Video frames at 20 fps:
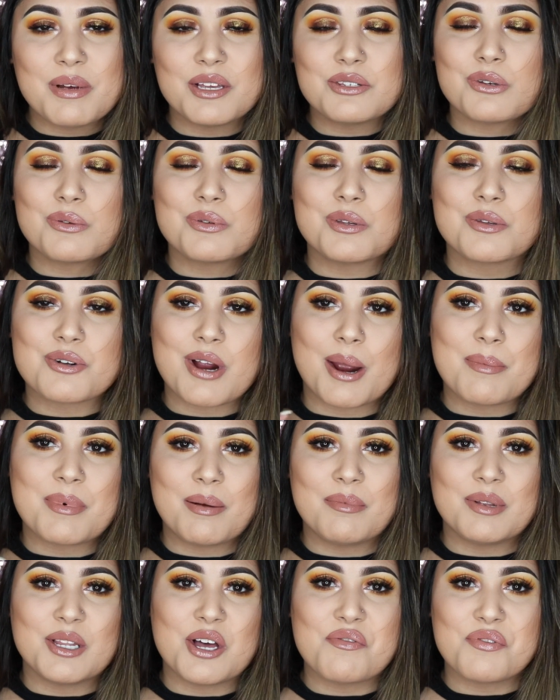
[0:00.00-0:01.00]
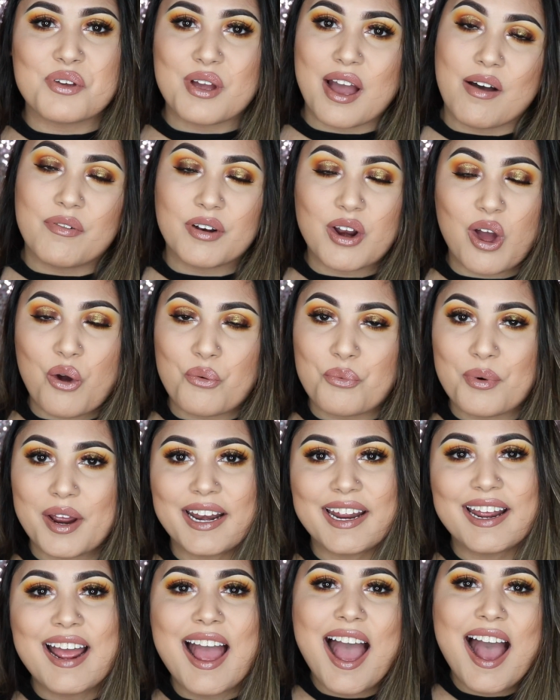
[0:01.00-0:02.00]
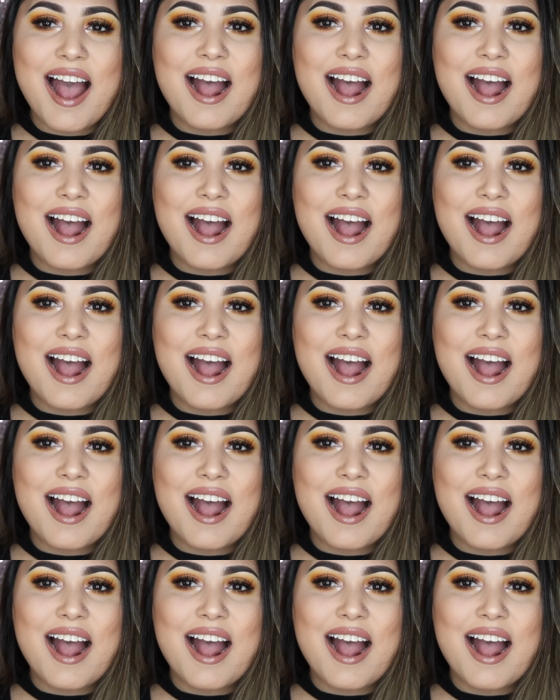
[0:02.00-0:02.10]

as well as subscribe down below if you haven't already,